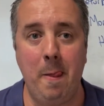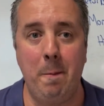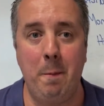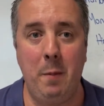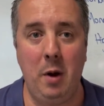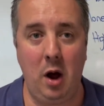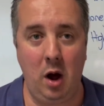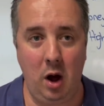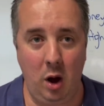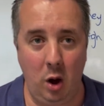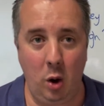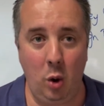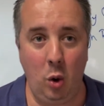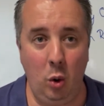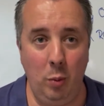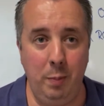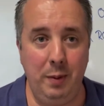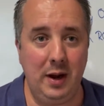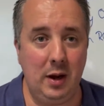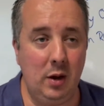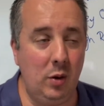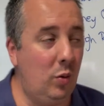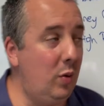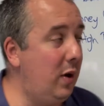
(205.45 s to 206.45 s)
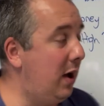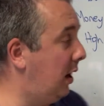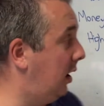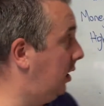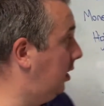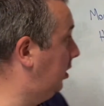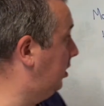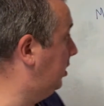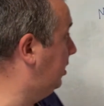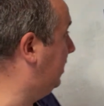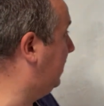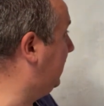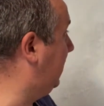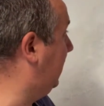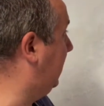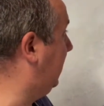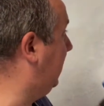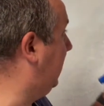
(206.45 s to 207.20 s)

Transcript: but all being well, you're gonna